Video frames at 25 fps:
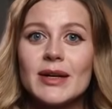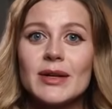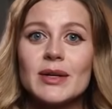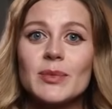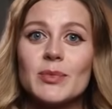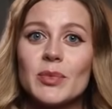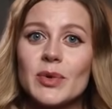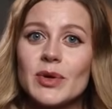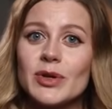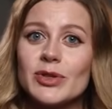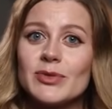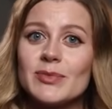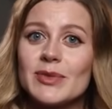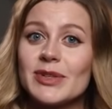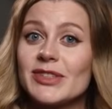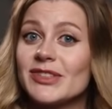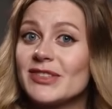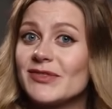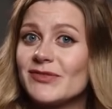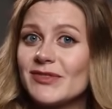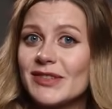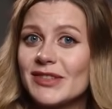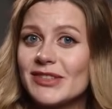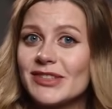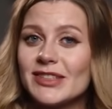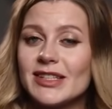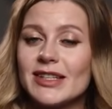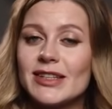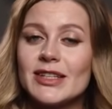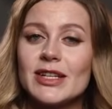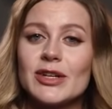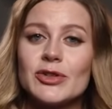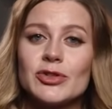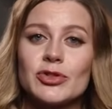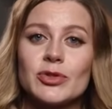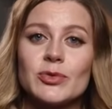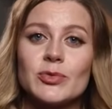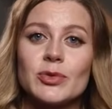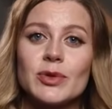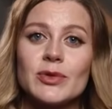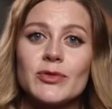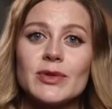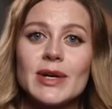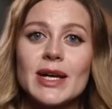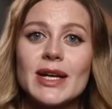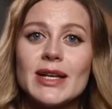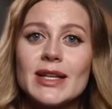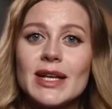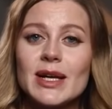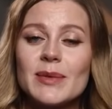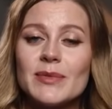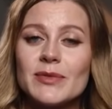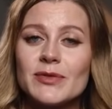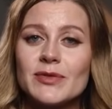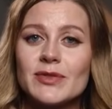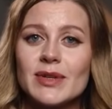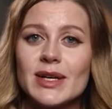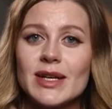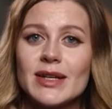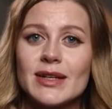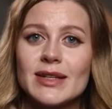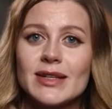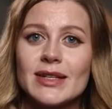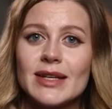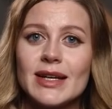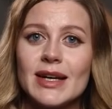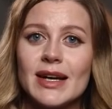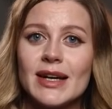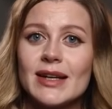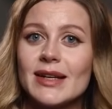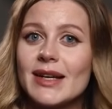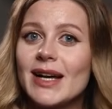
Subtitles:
The more specific details you provide up front,